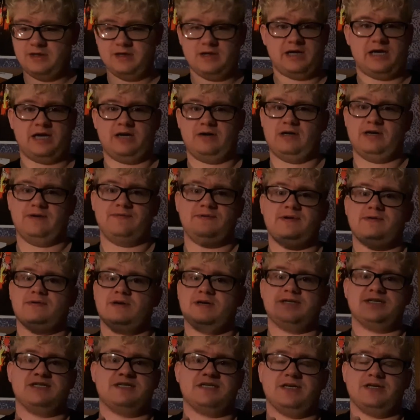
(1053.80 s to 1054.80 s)
I don't have any
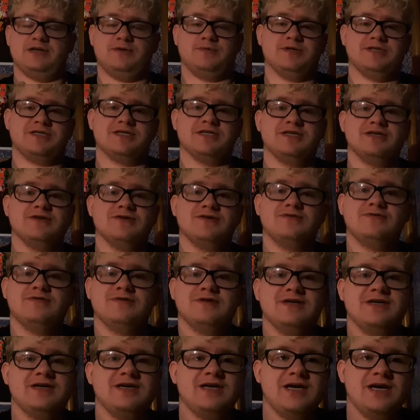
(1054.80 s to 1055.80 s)
right to tell you what to do.
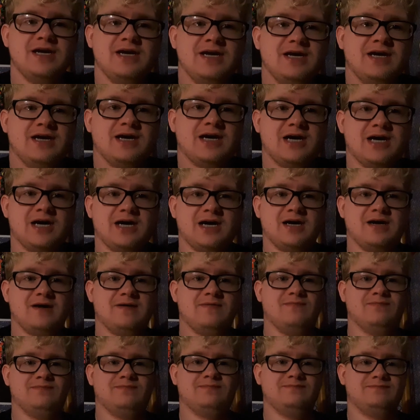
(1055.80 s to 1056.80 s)

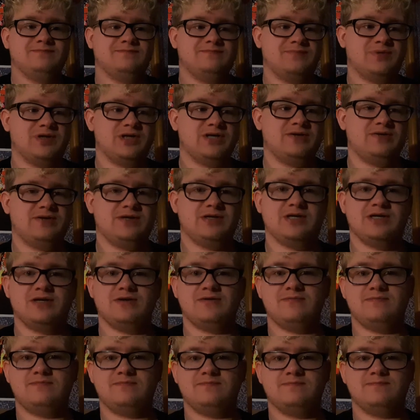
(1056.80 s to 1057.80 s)
Um, but you
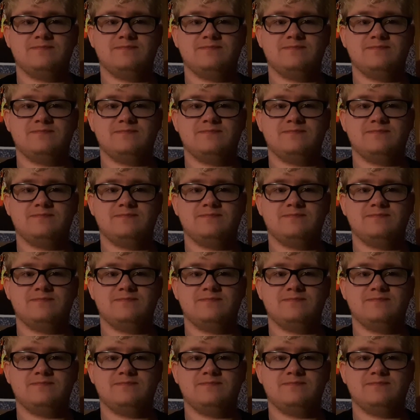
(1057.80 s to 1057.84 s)
know,